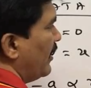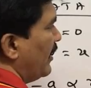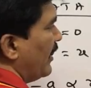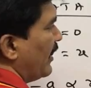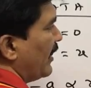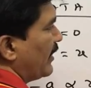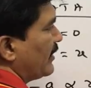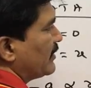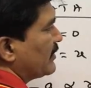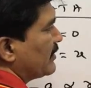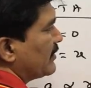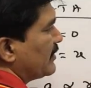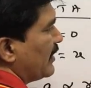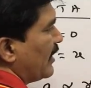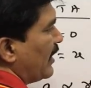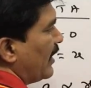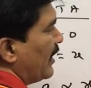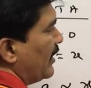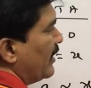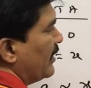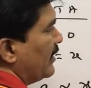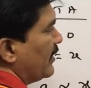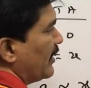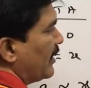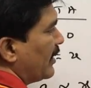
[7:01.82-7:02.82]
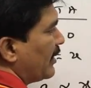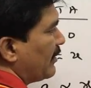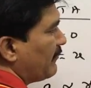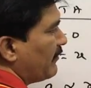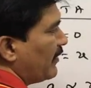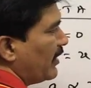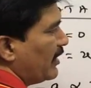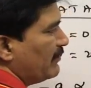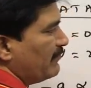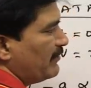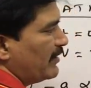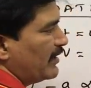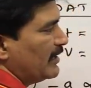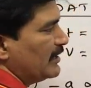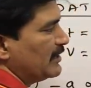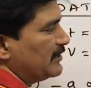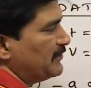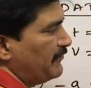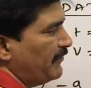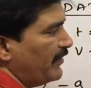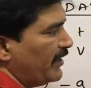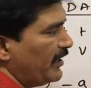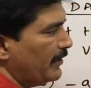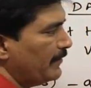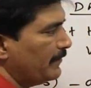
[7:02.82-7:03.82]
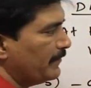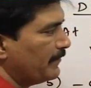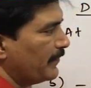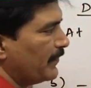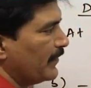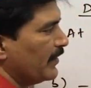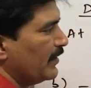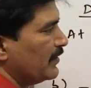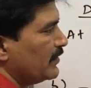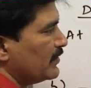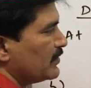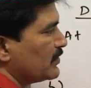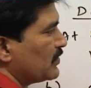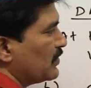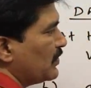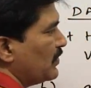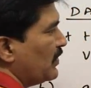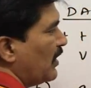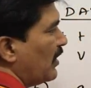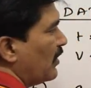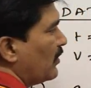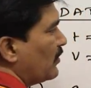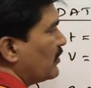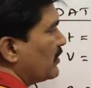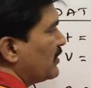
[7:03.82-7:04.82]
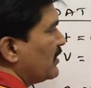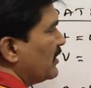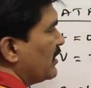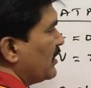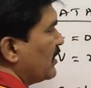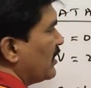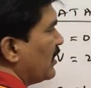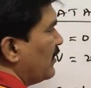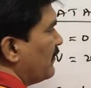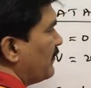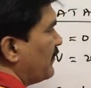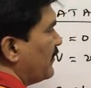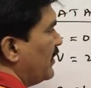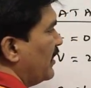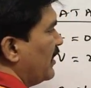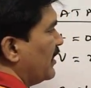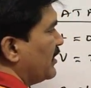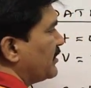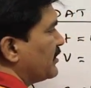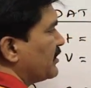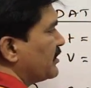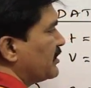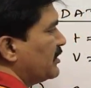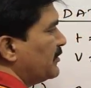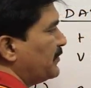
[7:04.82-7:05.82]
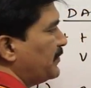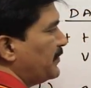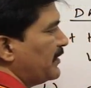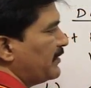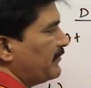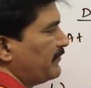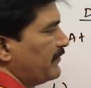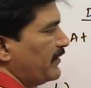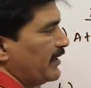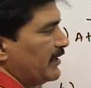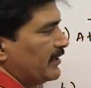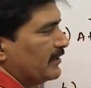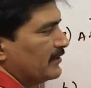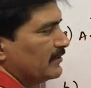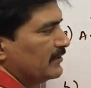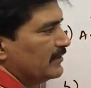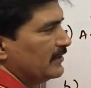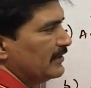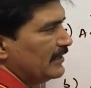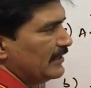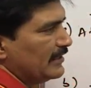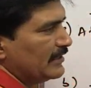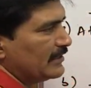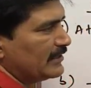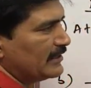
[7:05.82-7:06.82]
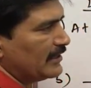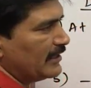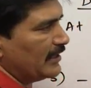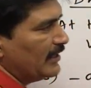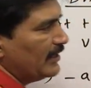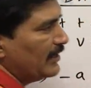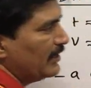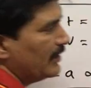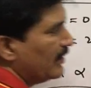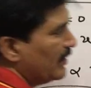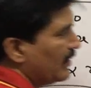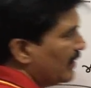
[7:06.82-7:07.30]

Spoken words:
x and required one is v. So you have to think of relationship between these three.